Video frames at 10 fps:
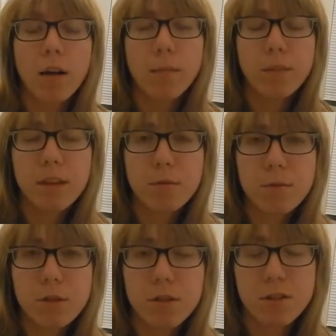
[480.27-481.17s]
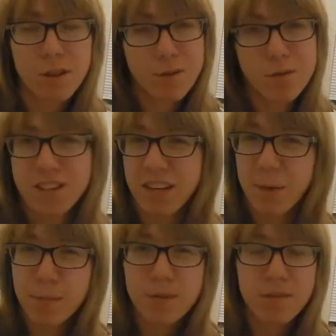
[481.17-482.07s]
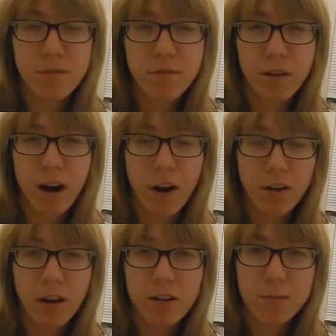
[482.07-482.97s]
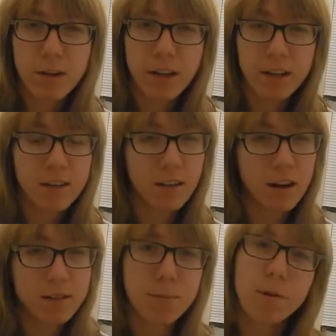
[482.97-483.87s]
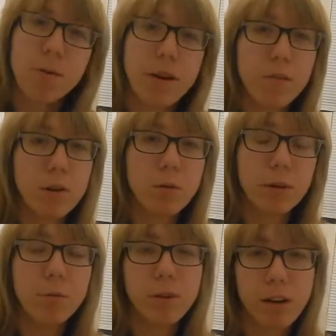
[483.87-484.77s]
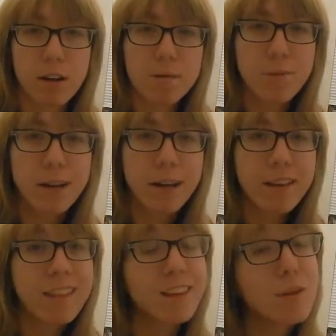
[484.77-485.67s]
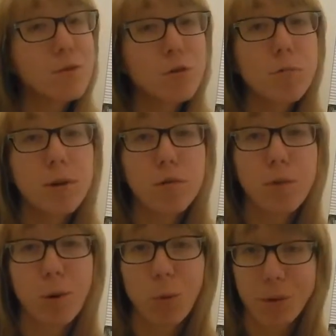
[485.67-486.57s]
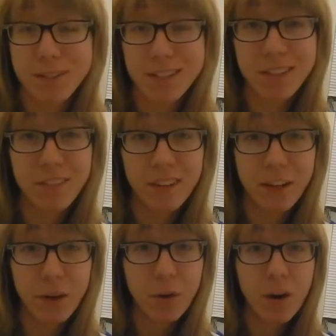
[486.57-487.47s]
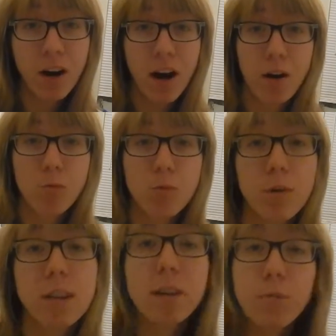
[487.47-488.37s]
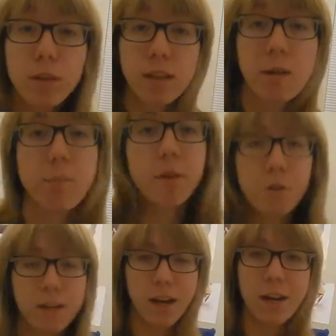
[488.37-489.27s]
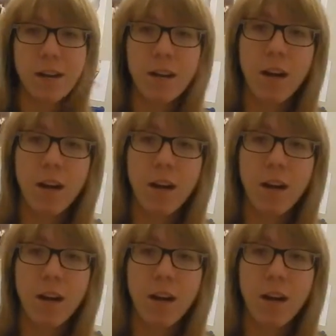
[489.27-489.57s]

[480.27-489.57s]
these were just general tips for how to cosplay, get into cosplay, whatever you will with cosplay. Thank you so much for requesting a video. I really, really appreciate it.